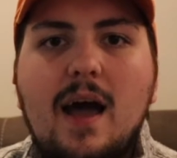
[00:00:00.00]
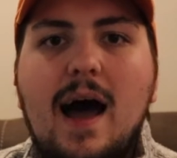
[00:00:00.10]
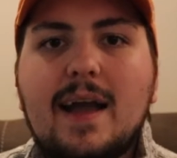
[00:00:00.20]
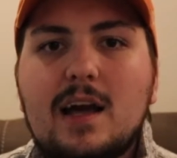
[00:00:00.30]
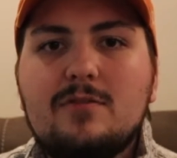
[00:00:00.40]

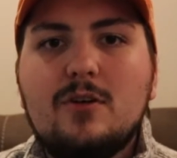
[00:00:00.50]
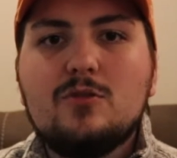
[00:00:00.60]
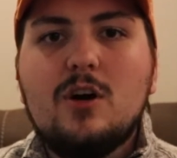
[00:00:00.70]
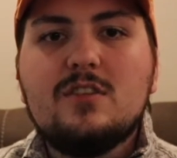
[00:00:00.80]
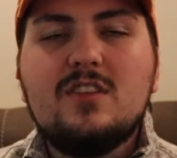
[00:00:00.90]
I got a
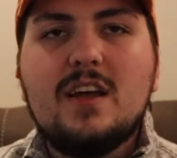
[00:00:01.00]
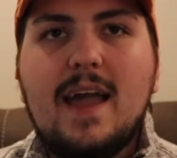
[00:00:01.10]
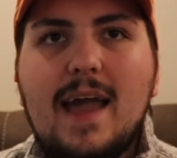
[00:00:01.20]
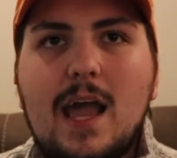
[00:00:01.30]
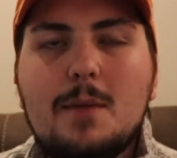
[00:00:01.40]
phone call saying,
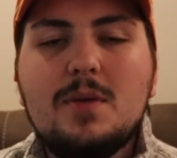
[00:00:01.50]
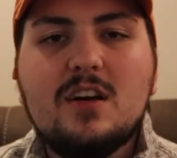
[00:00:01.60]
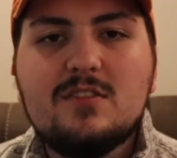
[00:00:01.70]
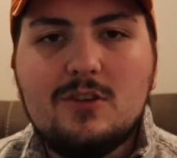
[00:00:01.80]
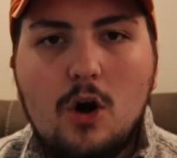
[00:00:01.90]
hey,
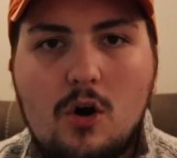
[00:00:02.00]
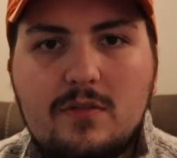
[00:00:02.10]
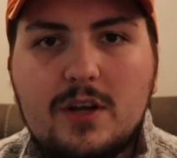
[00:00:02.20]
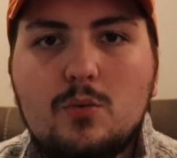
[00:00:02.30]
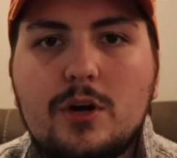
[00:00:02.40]
because of COVID,